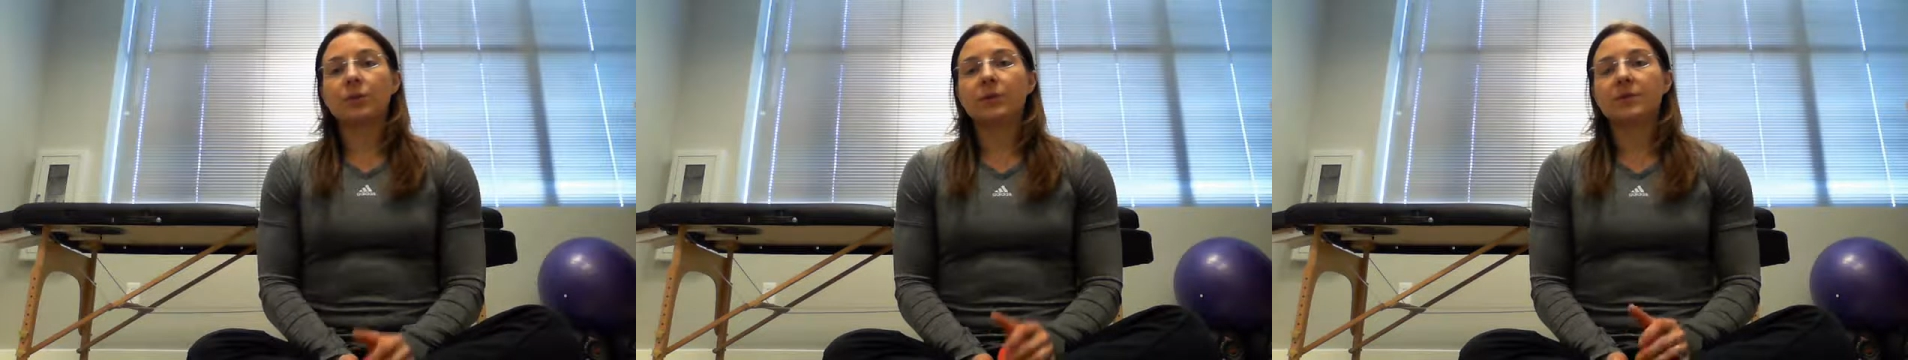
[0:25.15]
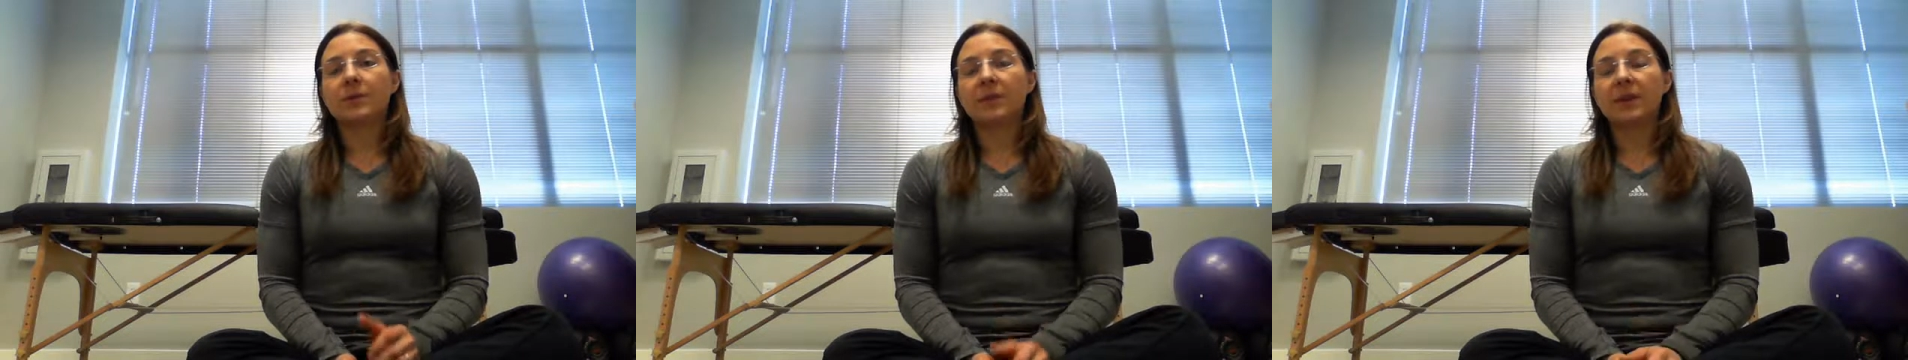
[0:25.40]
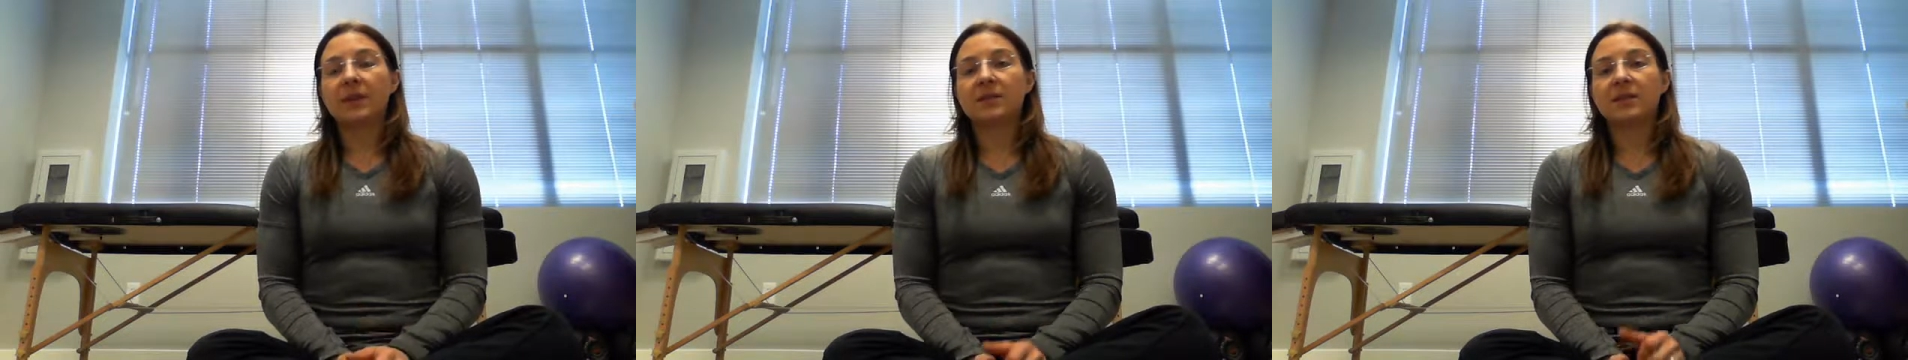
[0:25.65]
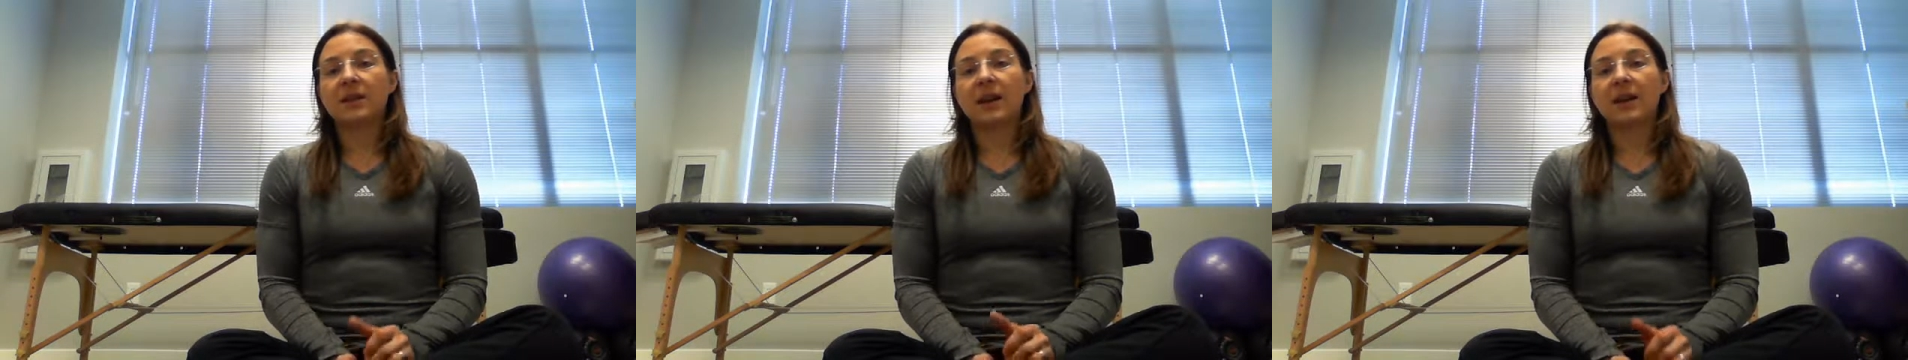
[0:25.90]
you some things
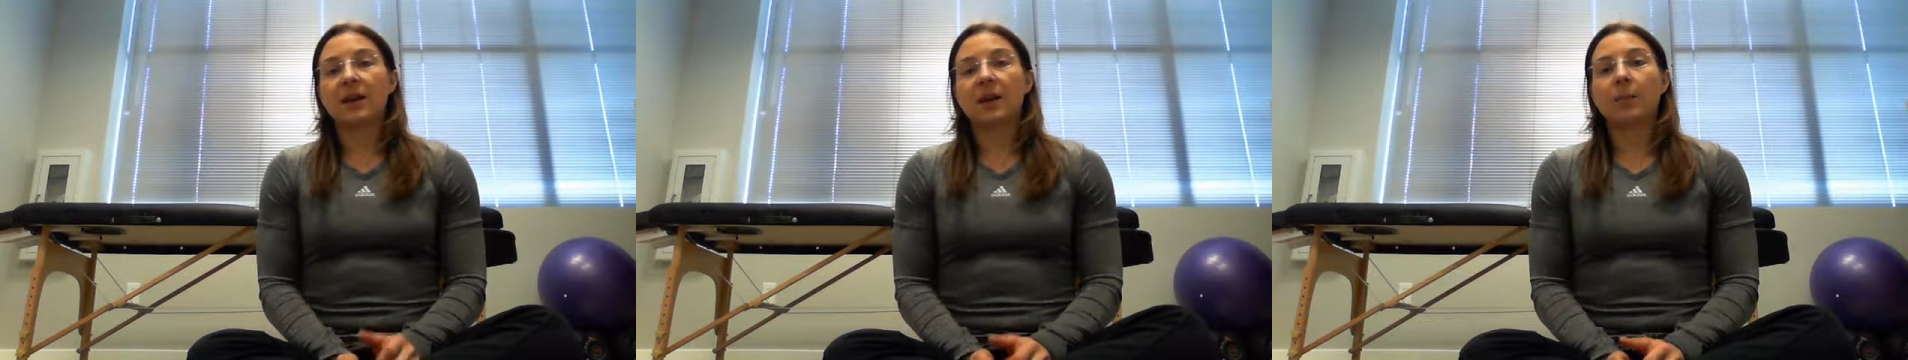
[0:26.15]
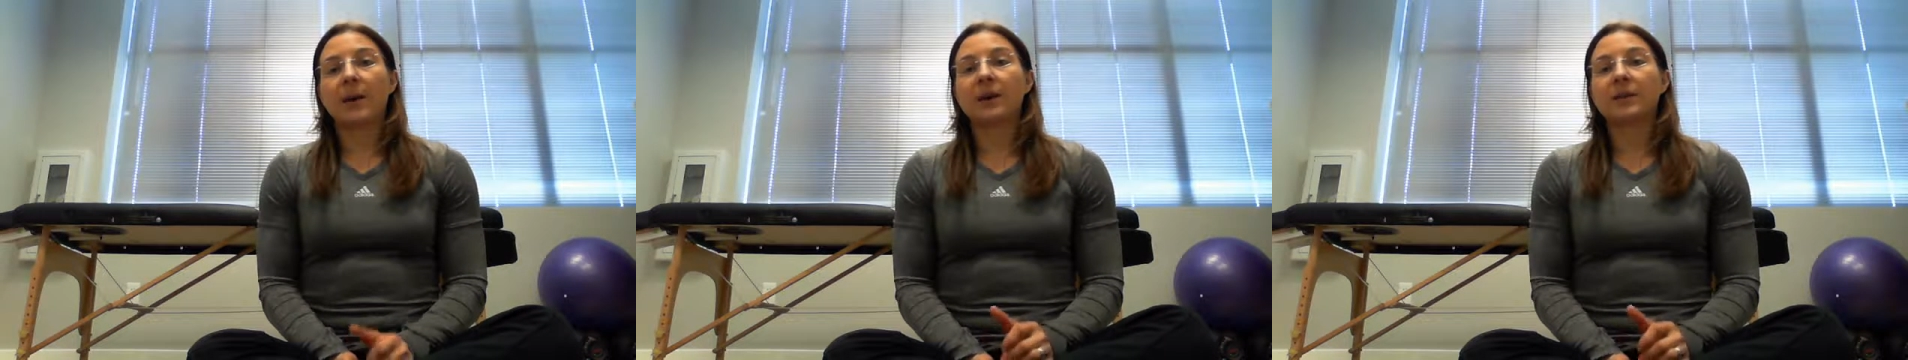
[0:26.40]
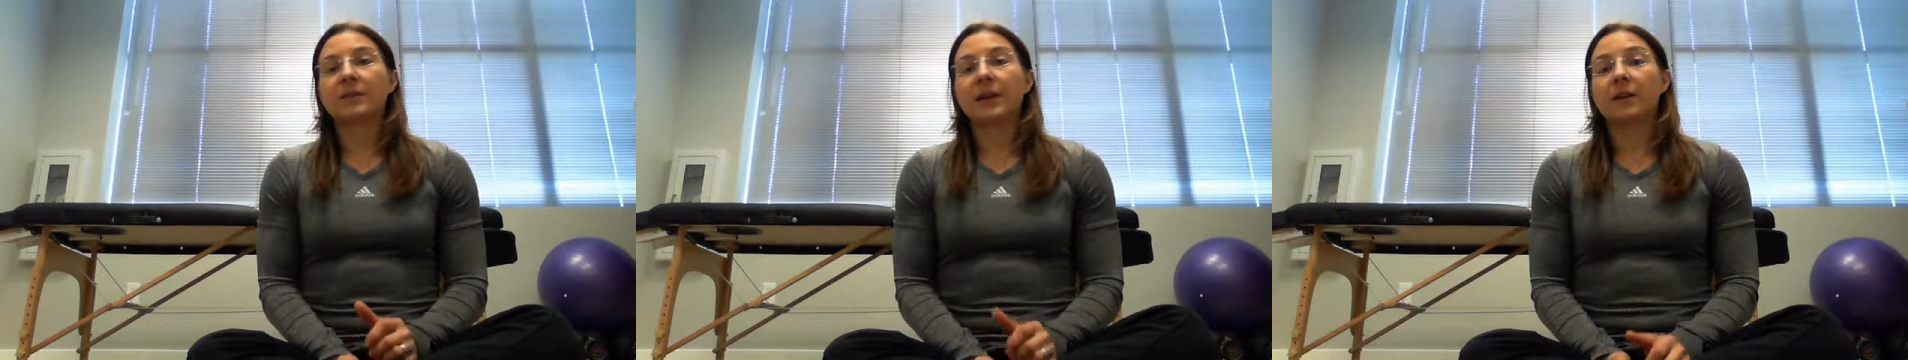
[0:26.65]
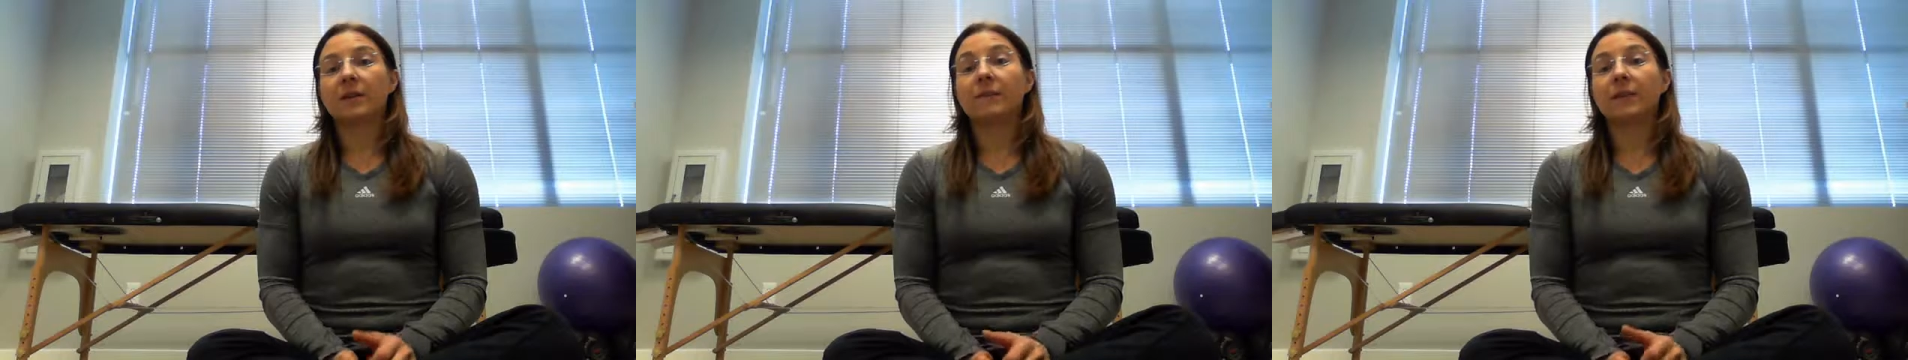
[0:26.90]
today to help activate
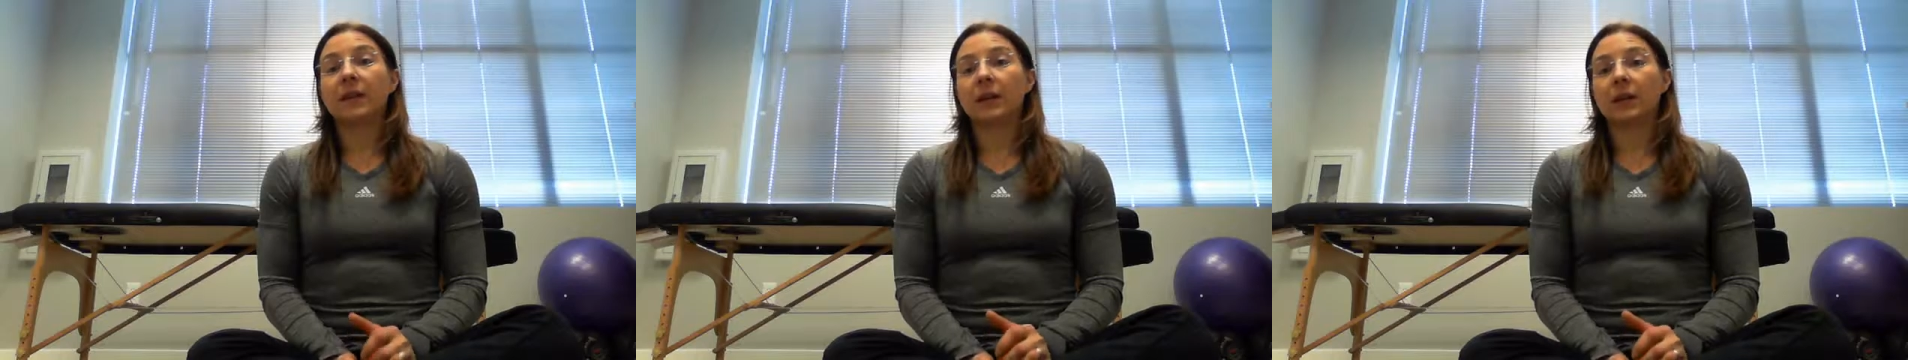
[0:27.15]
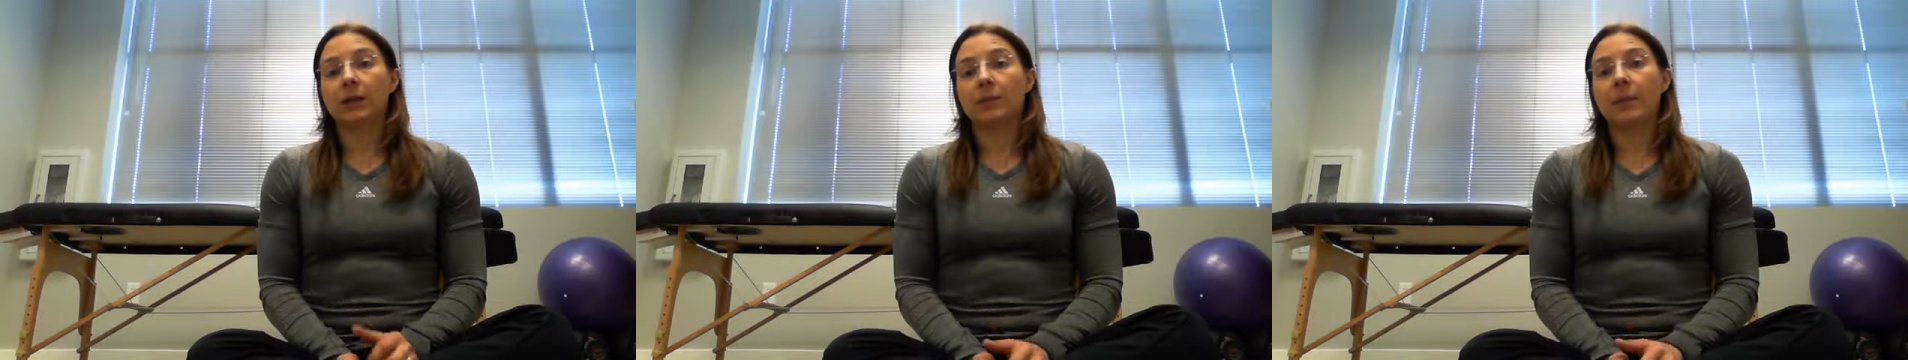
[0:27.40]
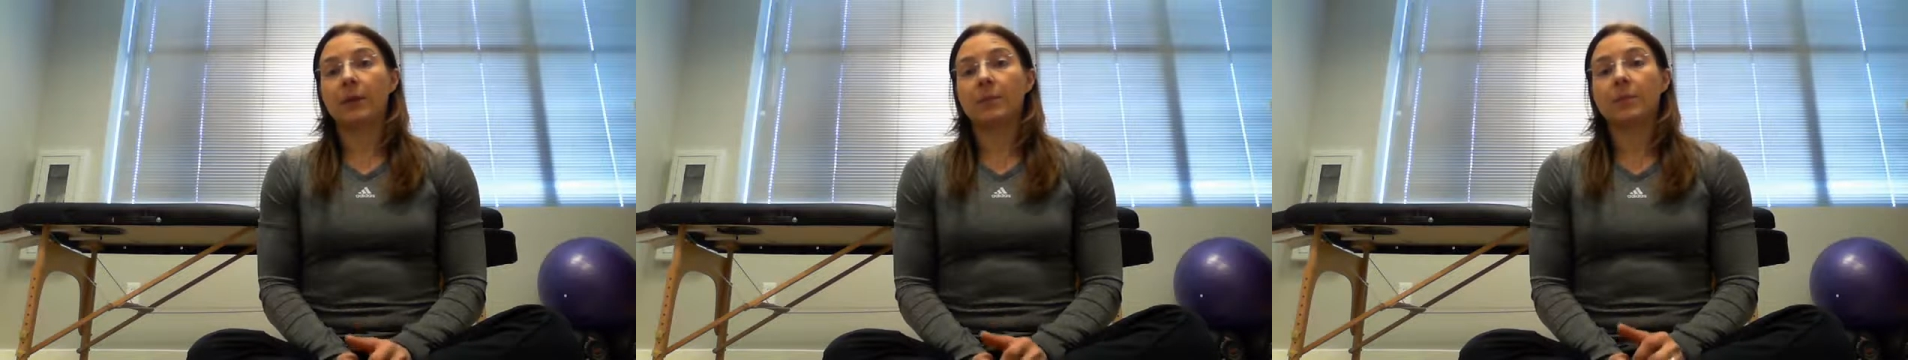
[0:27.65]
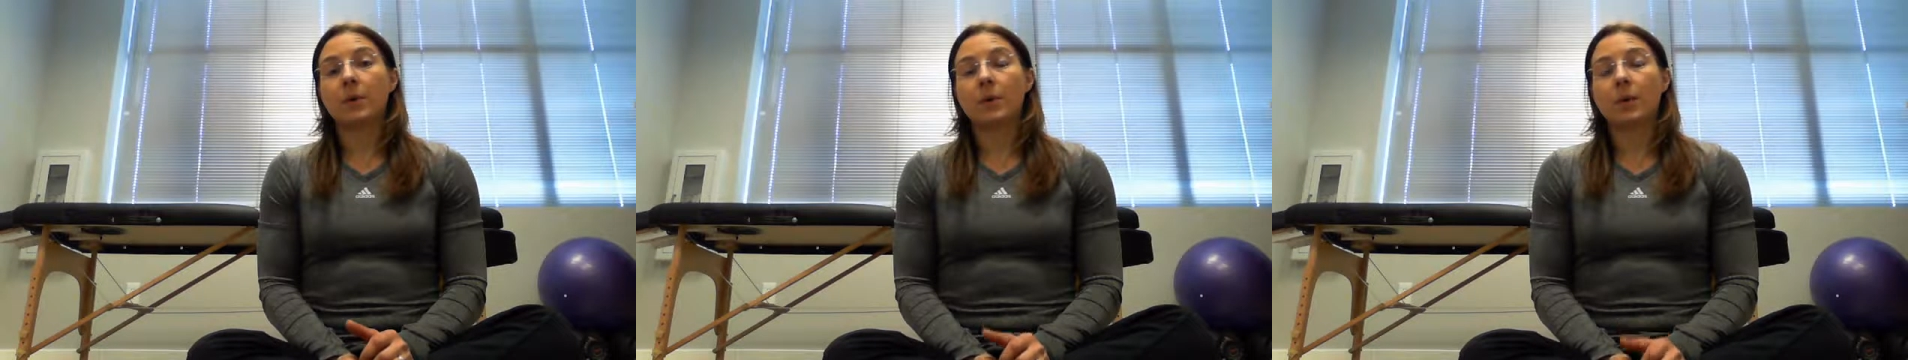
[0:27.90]
our feet a little bit
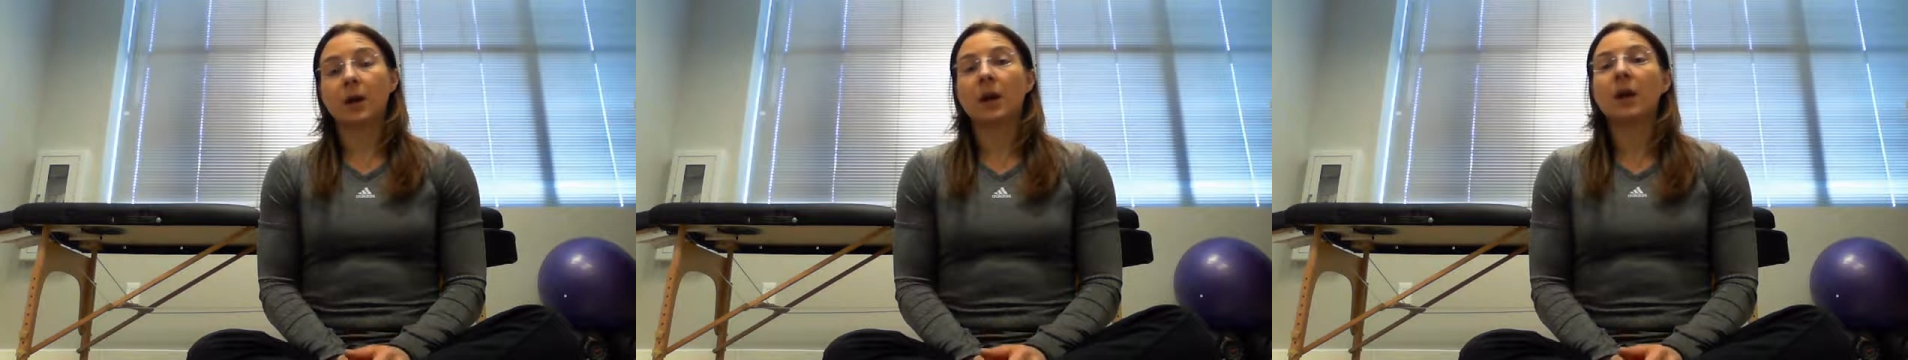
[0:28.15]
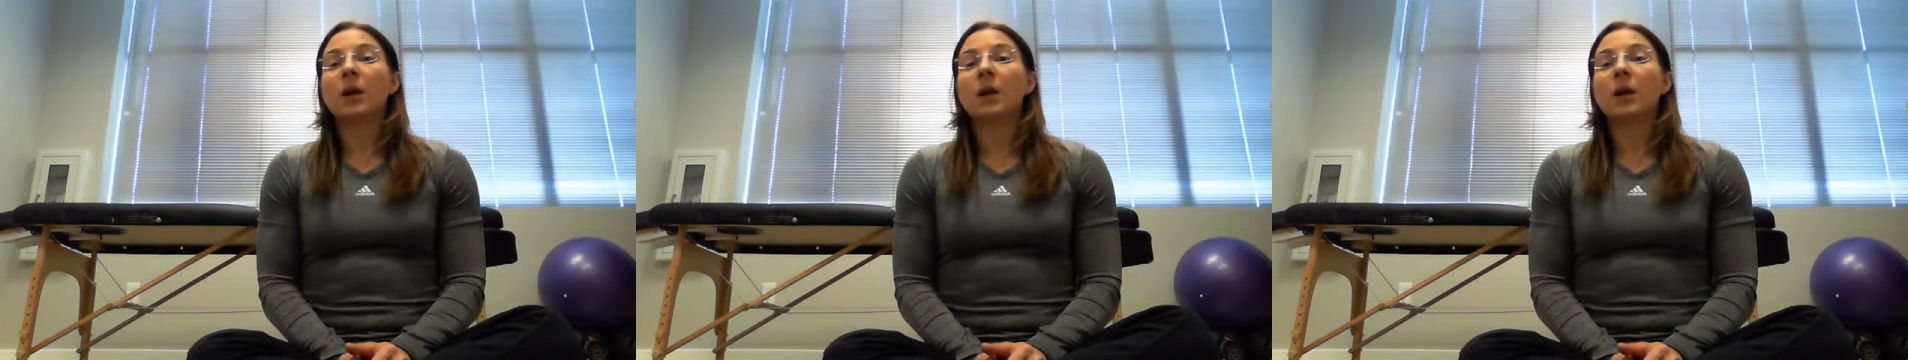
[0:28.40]
more.